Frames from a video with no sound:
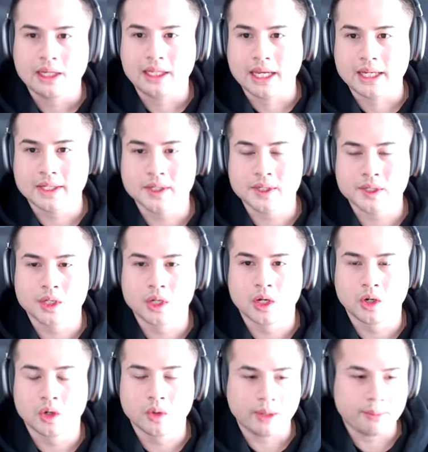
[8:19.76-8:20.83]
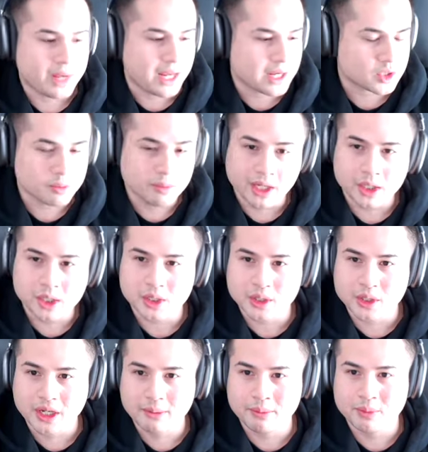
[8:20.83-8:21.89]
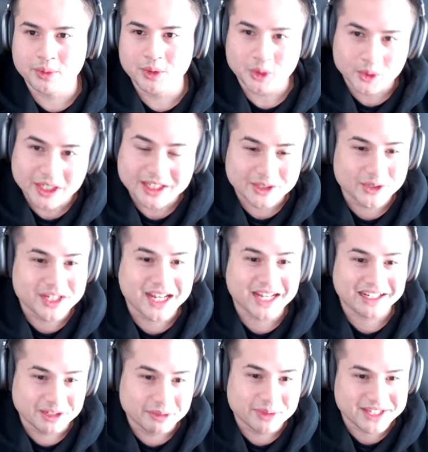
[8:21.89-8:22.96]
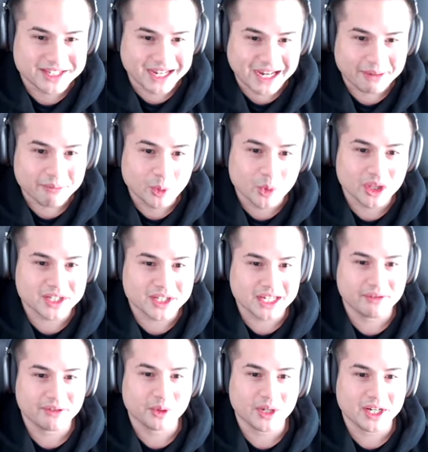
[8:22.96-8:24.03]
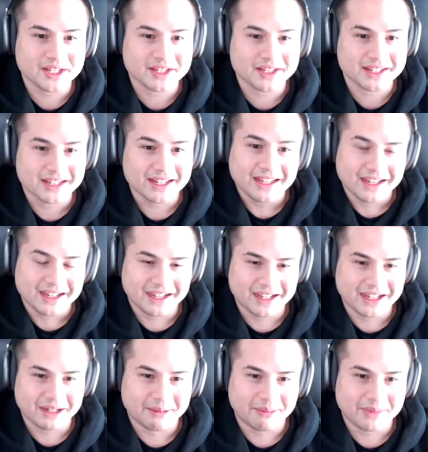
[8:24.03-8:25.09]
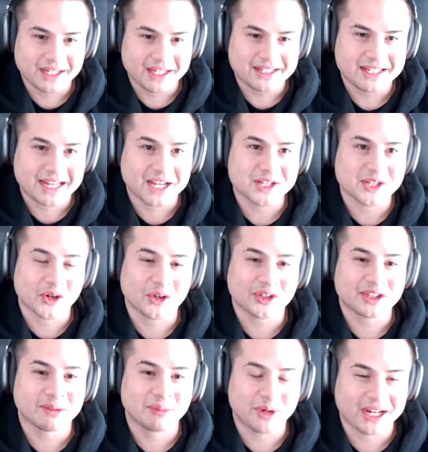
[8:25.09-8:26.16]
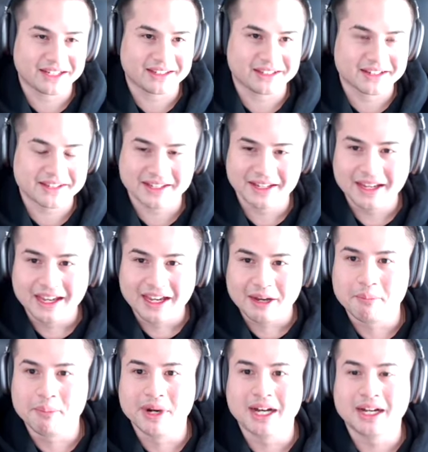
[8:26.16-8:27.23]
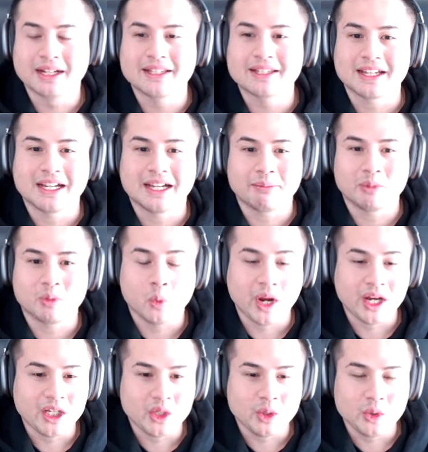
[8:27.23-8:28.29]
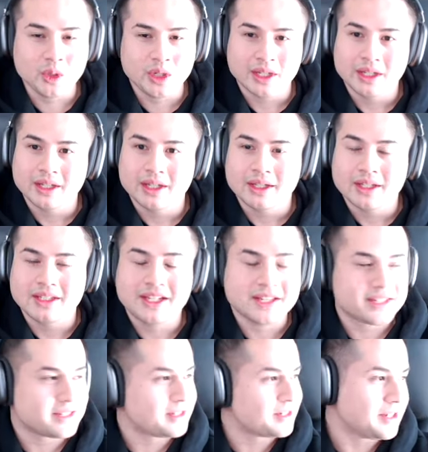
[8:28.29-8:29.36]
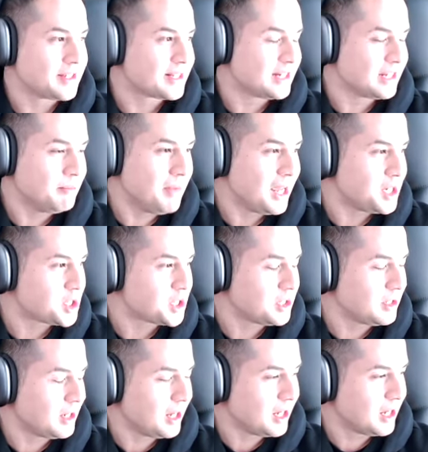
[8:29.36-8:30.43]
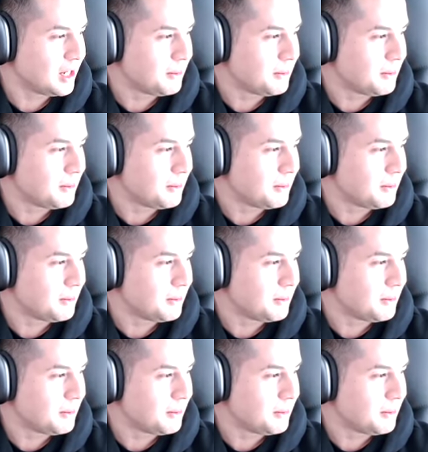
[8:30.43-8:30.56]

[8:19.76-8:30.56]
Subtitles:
Yes, so as you mentioned, you need to take a little bit time with the safety razors. It takes on the practice, but when you just imagine